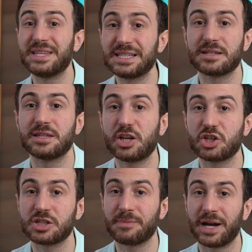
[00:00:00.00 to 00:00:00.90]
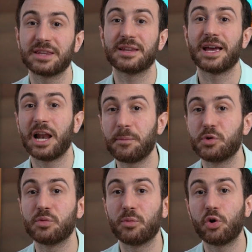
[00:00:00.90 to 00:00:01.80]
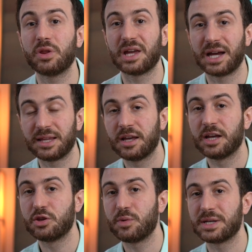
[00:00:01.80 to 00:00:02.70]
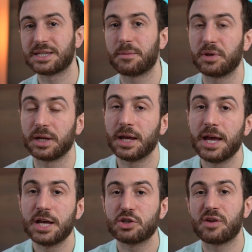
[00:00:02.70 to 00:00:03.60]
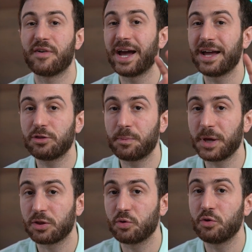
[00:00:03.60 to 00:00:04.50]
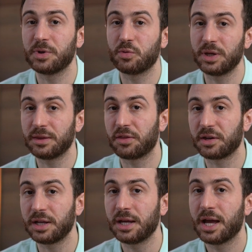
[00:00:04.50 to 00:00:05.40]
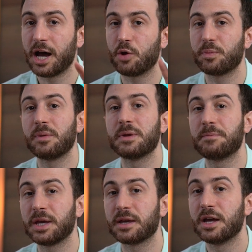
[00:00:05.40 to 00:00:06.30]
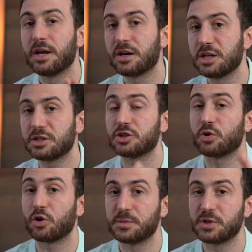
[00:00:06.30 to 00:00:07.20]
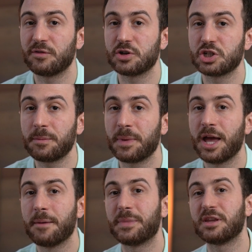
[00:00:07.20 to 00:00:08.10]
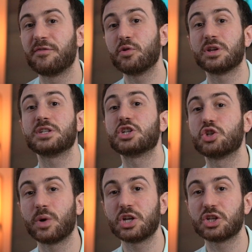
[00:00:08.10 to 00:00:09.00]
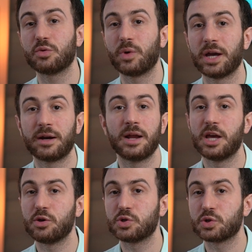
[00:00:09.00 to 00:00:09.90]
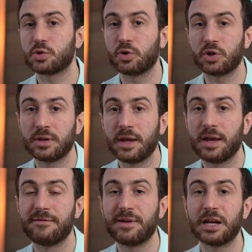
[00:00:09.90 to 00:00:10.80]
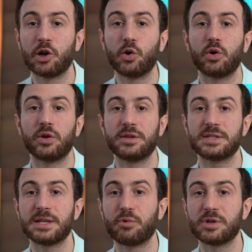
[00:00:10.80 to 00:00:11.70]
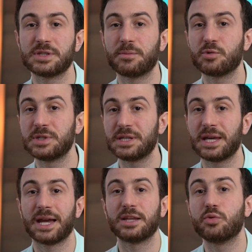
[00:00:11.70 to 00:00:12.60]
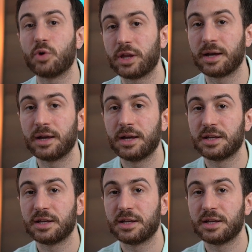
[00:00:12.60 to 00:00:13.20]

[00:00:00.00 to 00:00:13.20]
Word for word: these connections might help you more than doing step three. So if I had to pick two between the three, I'll probably pick research or observership. But if you're in a situation where you scored very low on the step one, step two CK, and you wanna